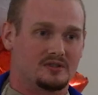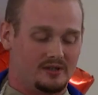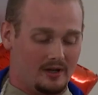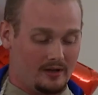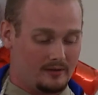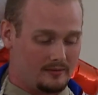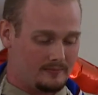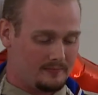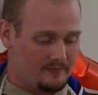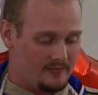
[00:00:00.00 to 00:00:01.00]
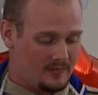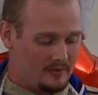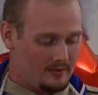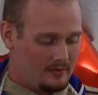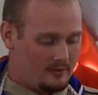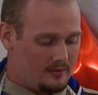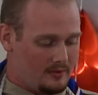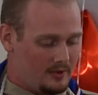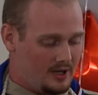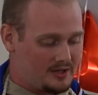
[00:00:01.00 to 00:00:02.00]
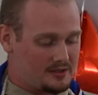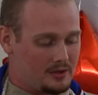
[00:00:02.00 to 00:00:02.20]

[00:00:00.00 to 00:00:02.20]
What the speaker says: today." As